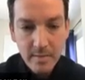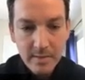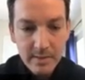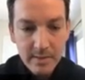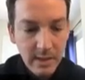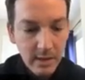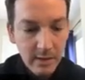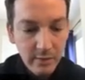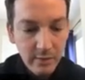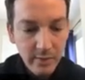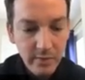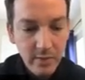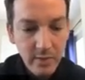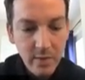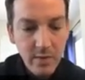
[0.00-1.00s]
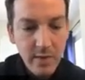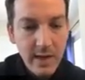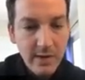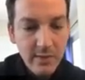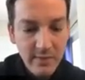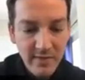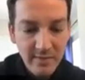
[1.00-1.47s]
Still Toto
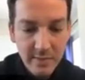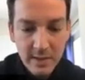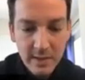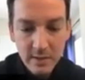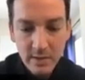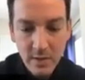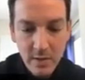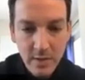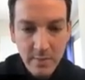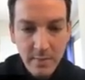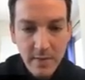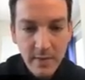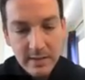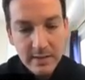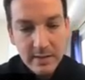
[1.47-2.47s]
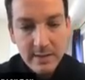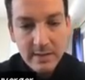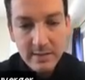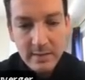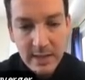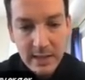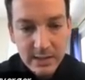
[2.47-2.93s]
at draftbit.com,
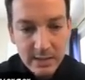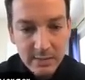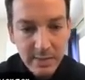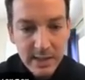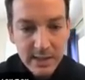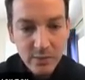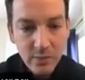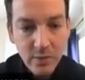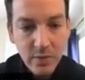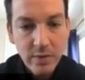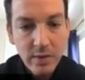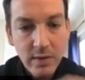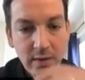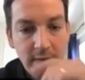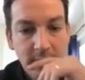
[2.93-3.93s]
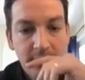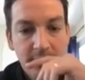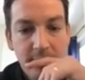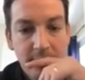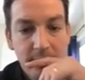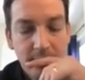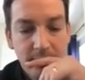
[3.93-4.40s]
test password.
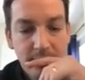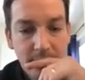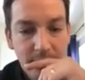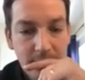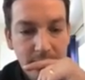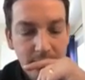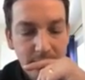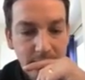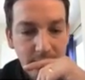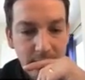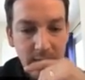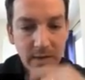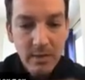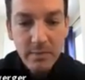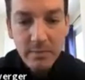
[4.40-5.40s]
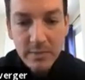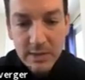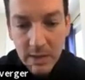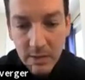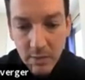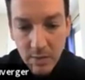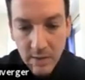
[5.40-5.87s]
Nope,
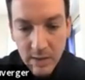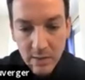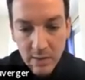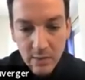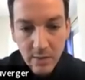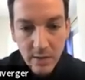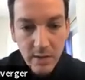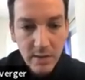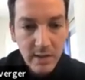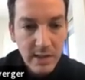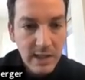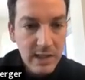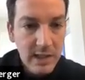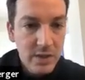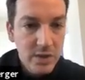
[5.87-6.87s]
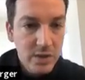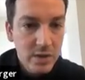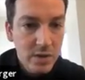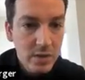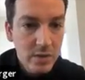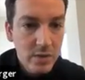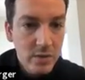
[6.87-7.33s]
still running into a little
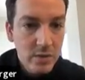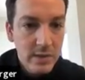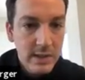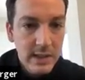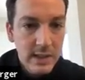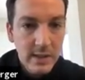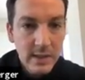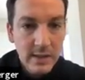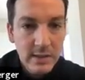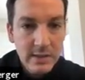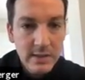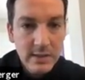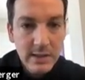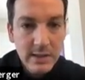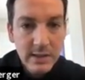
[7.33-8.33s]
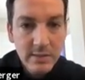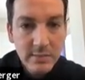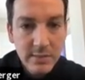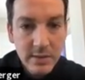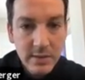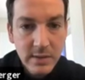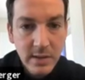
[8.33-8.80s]
issue, it
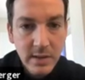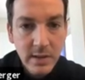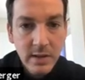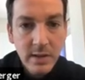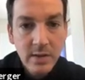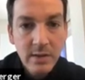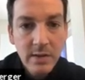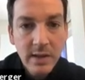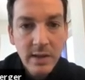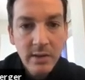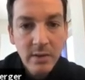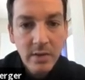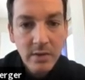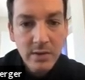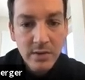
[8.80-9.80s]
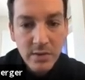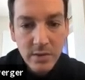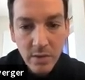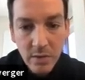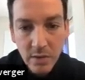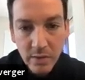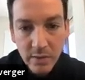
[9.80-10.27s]
seems. Looking at the
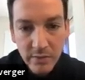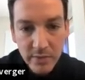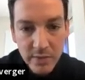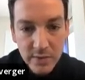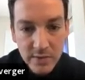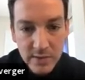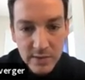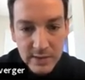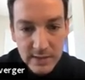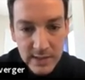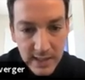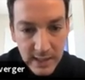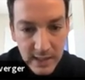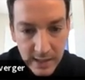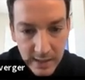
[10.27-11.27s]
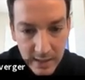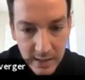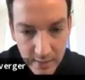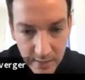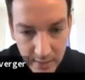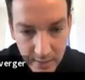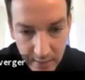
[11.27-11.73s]
console log for just a sec.
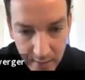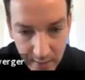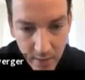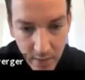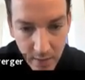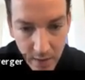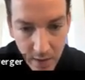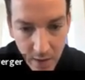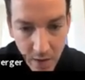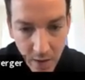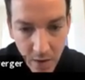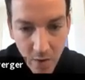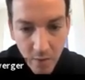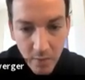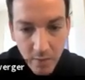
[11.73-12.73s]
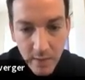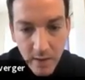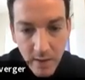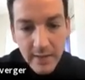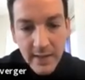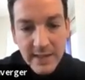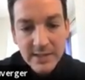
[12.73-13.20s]
Oh,
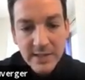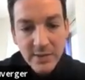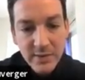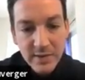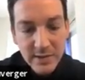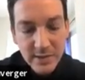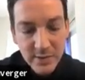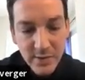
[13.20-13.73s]
that's interesting.